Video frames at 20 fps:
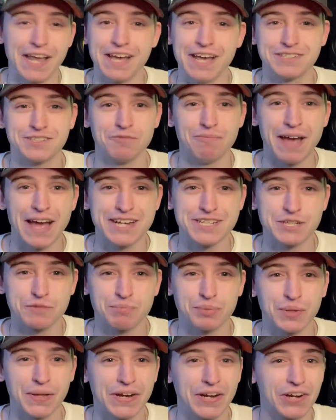as a Magic
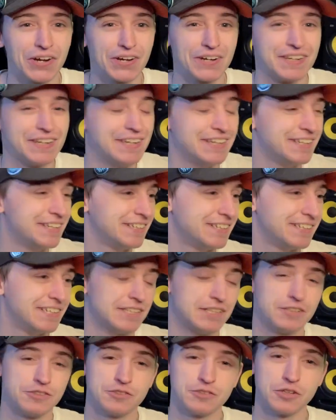player,
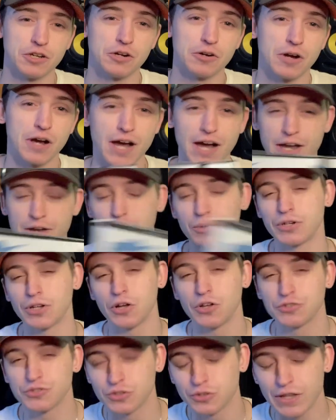so I would
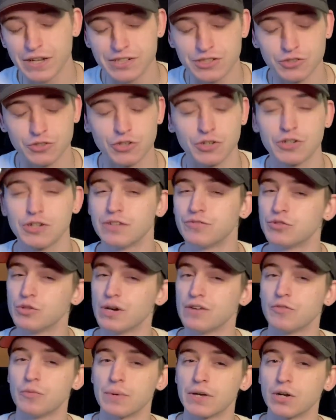also like to learn if you
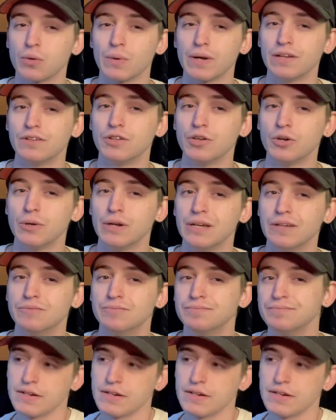have a better way of doing it.